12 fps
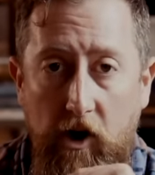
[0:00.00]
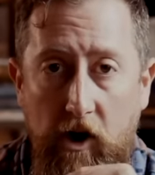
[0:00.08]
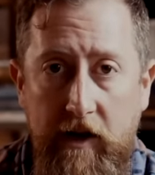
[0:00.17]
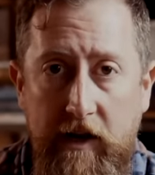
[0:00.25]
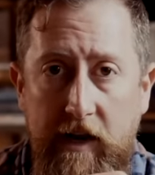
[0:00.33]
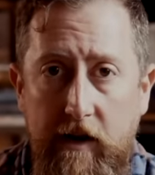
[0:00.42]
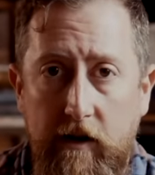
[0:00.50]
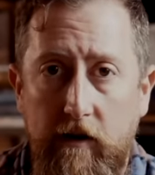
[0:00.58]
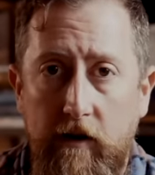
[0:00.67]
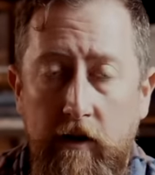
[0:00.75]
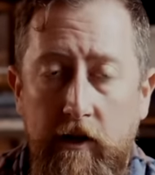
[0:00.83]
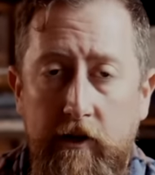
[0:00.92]
on
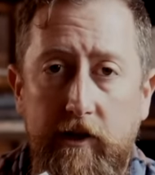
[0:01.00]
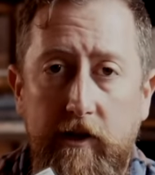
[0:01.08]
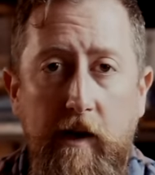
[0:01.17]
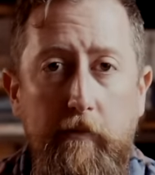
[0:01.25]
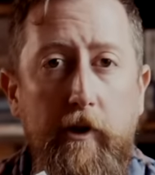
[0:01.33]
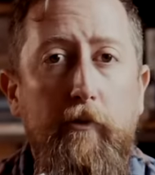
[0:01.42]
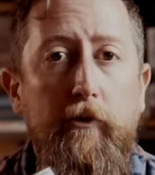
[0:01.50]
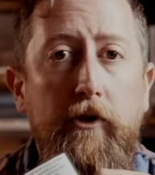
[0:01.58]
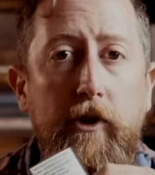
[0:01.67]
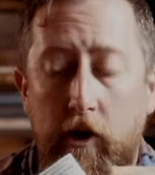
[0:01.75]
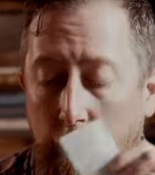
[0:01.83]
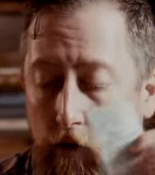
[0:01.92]
here to let people
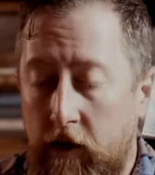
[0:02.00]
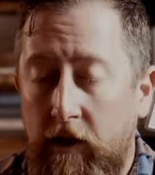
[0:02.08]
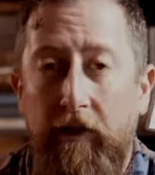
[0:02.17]
know